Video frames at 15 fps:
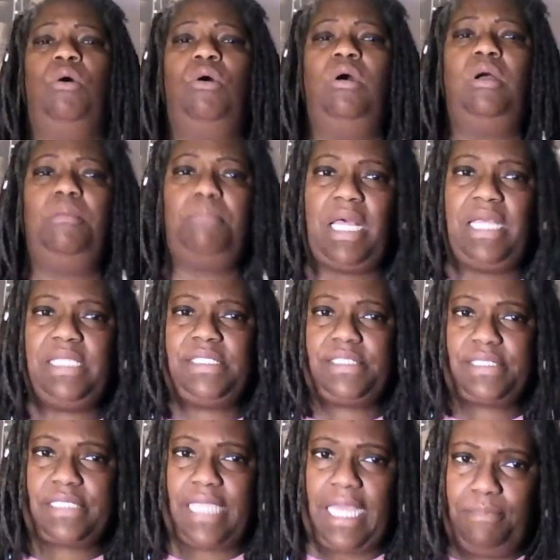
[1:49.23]
on my
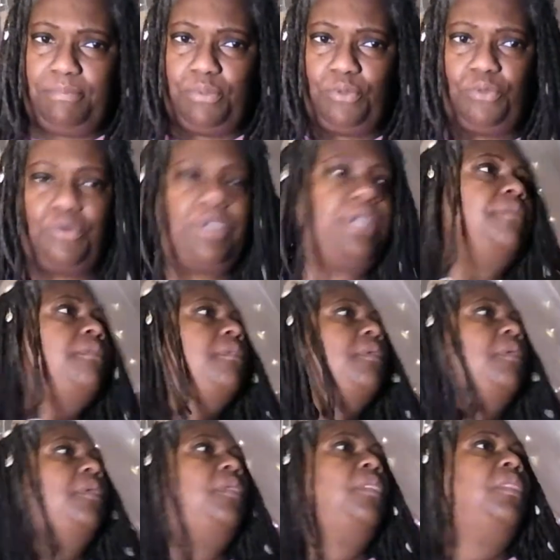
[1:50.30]
skateboard,
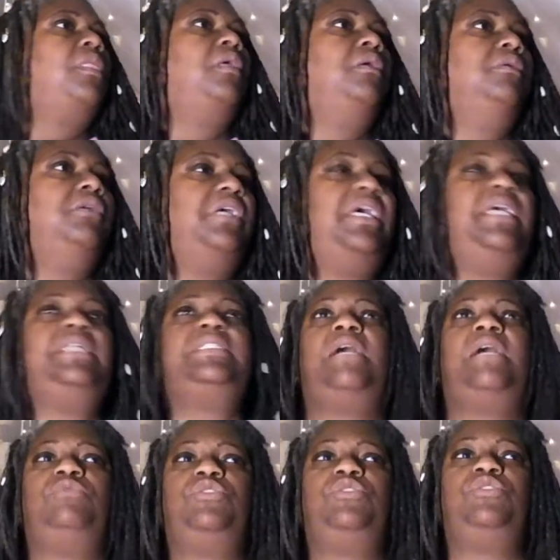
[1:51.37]
as
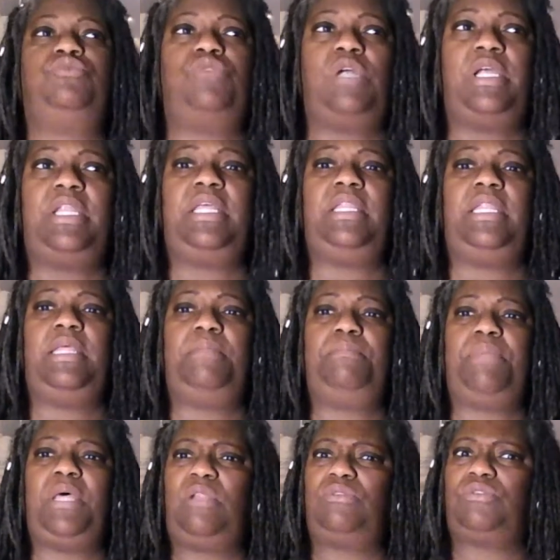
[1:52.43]
I was running and
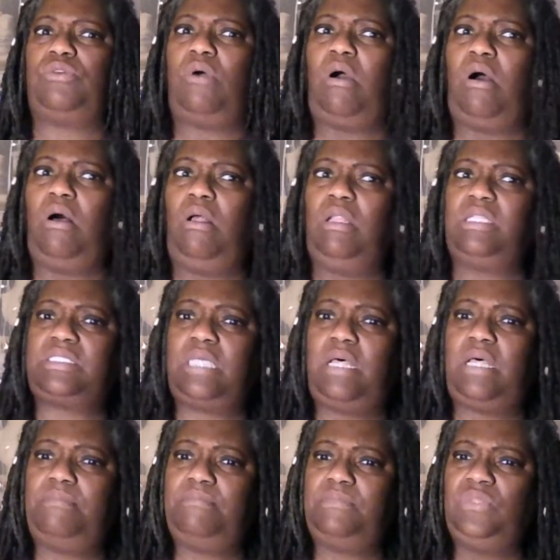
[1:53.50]
pedaling, so all of a
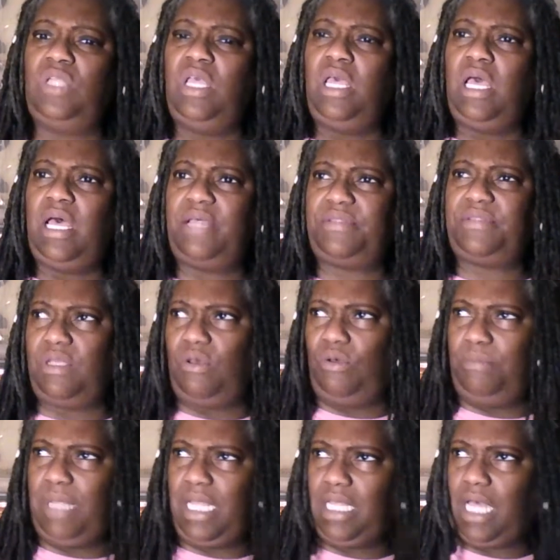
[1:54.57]
sudden I said,
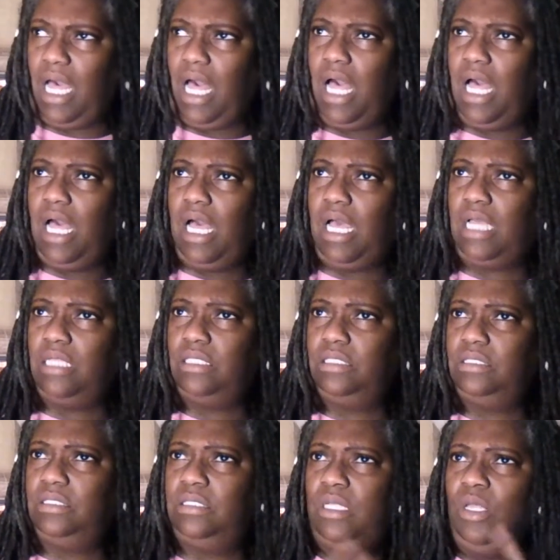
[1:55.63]
"Oh my God,
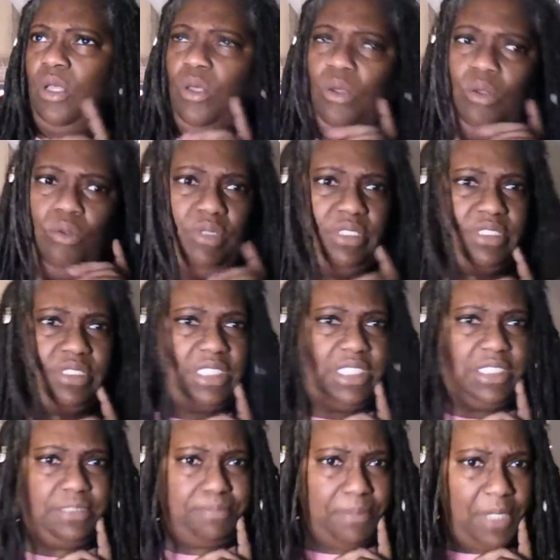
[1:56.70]
who is
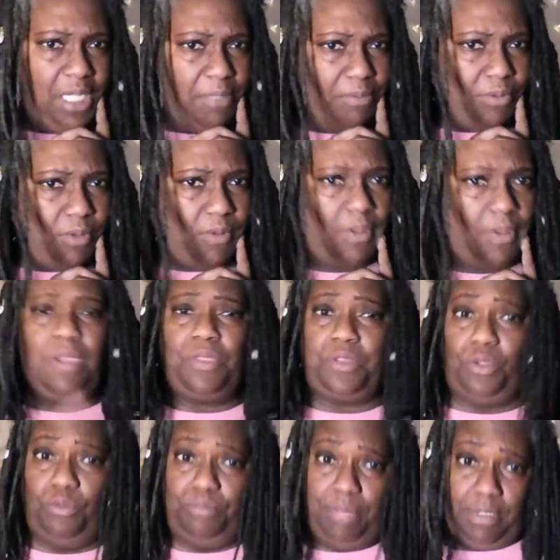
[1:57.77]
these people?"
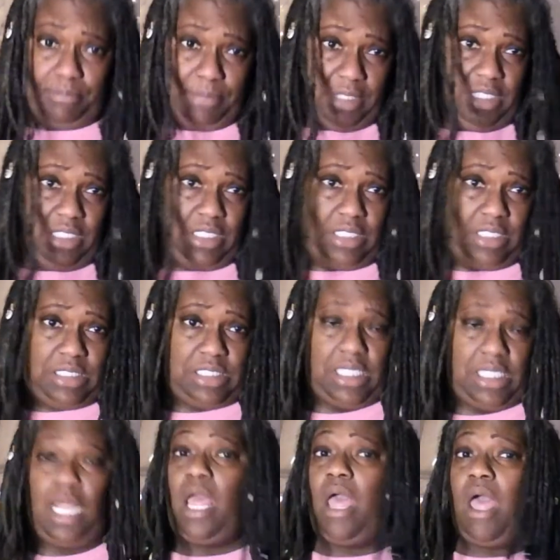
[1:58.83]
So, but look at this.
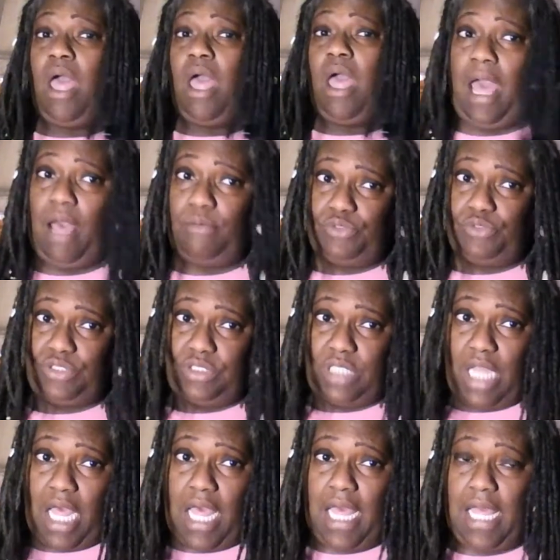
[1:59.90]
I was
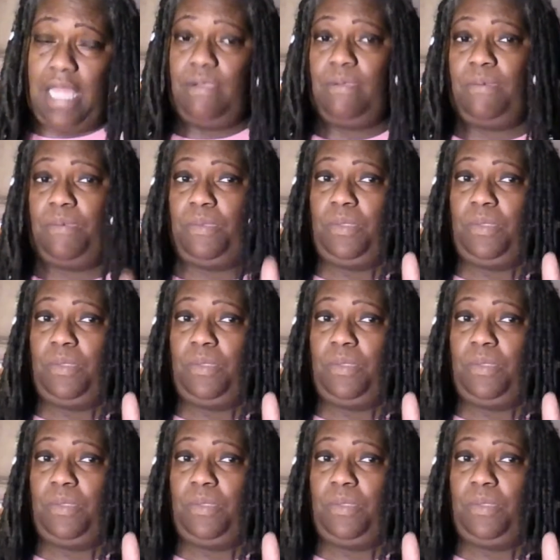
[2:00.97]
not